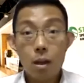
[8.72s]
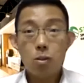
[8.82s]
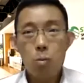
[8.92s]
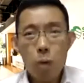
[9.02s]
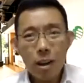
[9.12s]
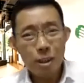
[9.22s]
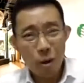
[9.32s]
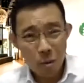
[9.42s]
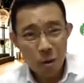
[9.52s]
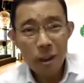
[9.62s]
So what is
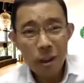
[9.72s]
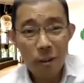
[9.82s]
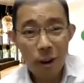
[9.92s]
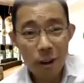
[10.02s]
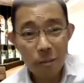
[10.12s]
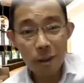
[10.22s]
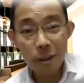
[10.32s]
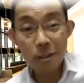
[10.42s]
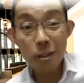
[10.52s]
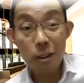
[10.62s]
our working environment?
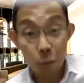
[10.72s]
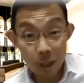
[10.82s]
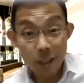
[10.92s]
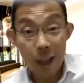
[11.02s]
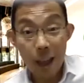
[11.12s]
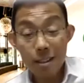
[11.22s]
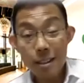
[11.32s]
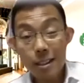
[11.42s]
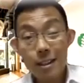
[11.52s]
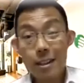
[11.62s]
Is it a work
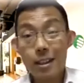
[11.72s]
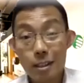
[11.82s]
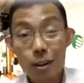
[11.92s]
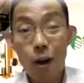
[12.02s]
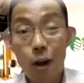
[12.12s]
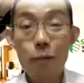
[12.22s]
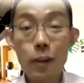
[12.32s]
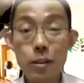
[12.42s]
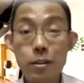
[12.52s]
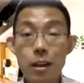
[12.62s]
desk? Is it an
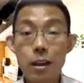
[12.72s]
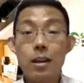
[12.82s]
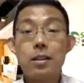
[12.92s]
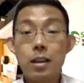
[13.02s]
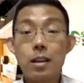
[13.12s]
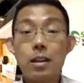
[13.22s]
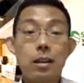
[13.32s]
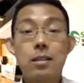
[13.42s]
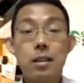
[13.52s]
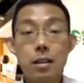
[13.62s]
office? Is
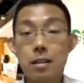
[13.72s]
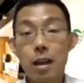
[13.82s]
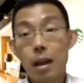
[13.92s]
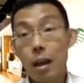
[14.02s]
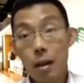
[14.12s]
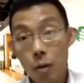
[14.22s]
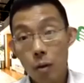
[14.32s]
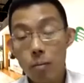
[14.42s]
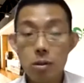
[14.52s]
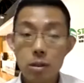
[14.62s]
it at
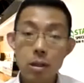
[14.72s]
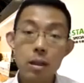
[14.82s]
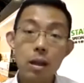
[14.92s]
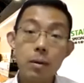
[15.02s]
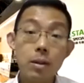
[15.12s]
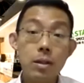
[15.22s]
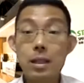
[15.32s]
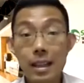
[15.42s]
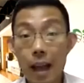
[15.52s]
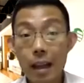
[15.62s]
home most of the time? Or is it
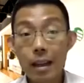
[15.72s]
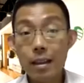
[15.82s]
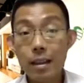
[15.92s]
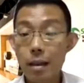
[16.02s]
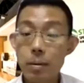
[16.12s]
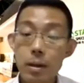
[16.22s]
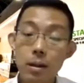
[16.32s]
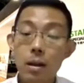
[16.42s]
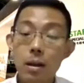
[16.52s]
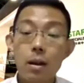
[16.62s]
the dining table
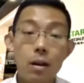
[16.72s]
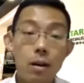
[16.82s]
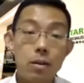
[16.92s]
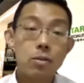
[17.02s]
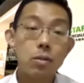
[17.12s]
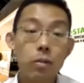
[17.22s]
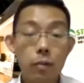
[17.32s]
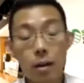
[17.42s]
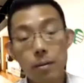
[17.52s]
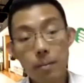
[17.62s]
or the
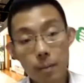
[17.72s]
sofa?